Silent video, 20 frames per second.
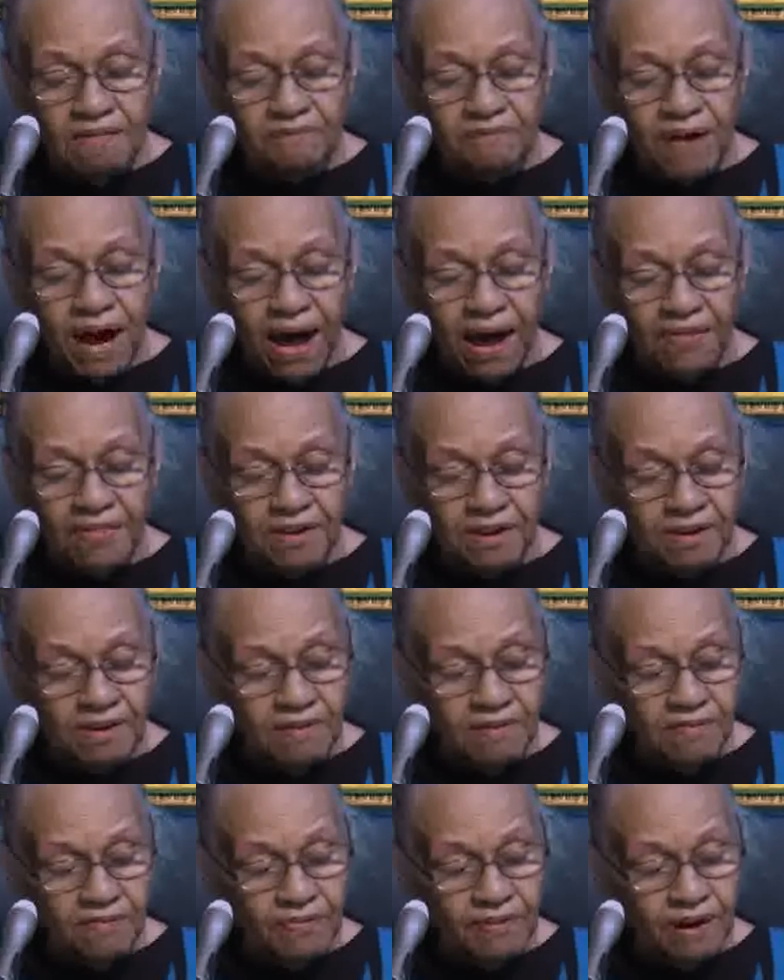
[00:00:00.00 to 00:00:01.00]
Father,
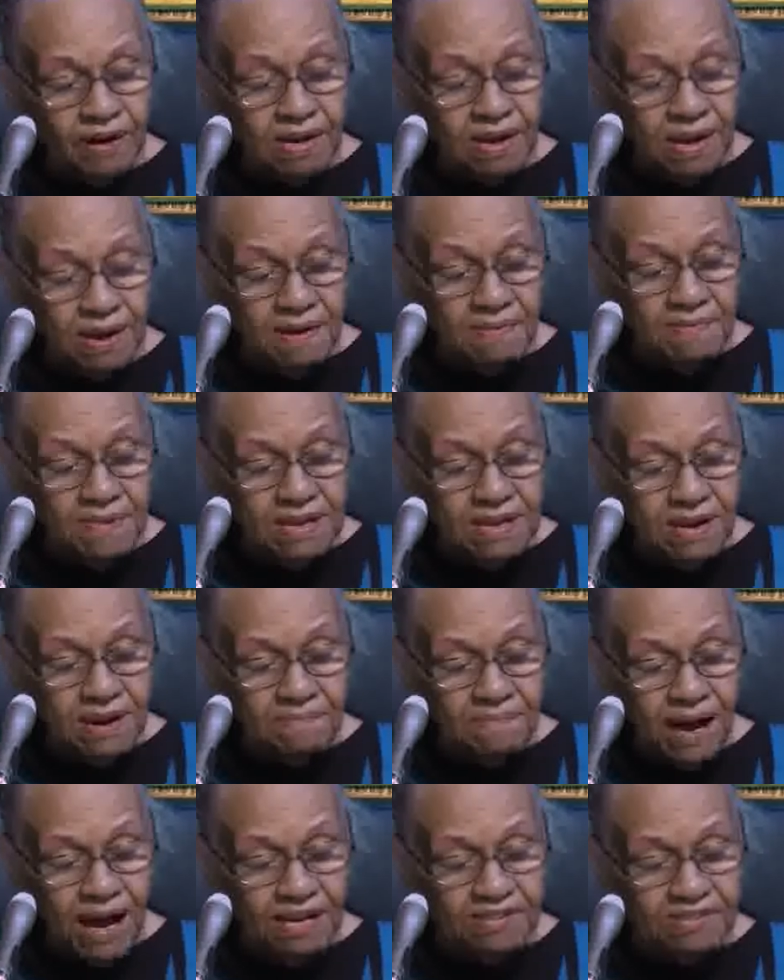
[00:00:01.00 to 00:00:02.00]
forgive me of
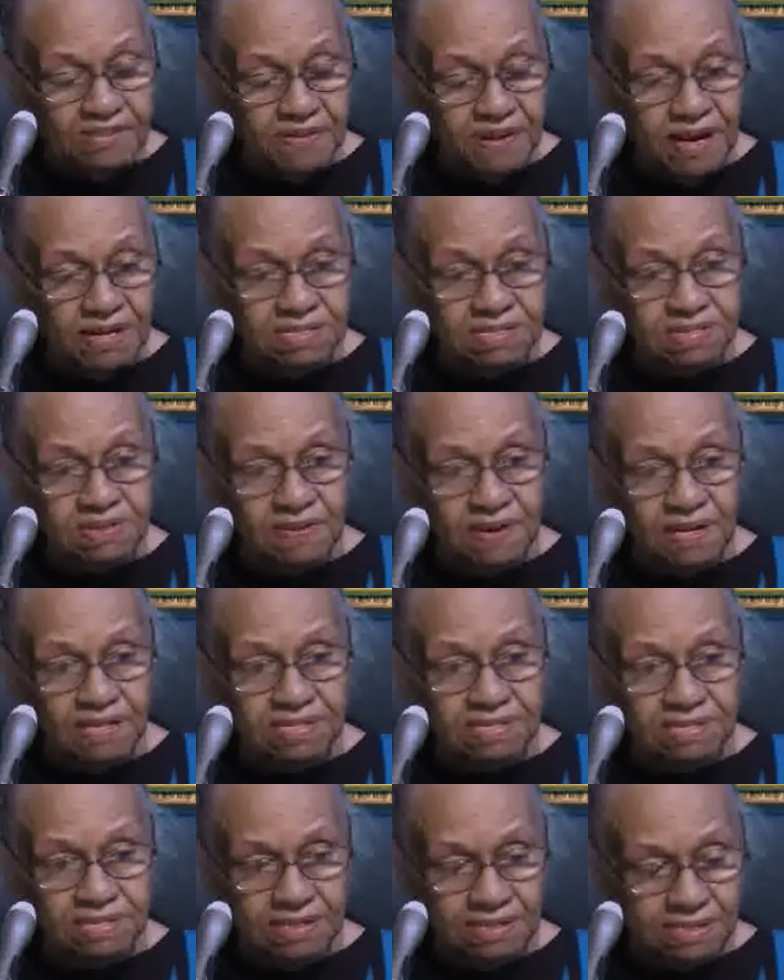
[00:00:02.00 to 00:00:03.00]
my
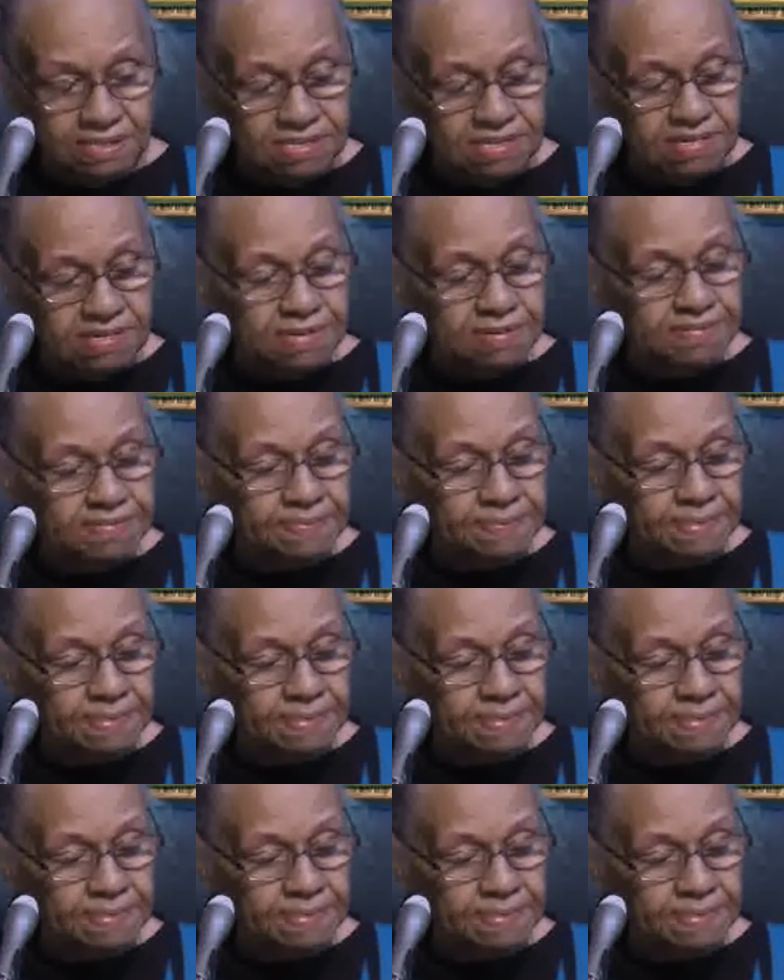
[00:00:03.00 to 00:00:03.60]
transgressions.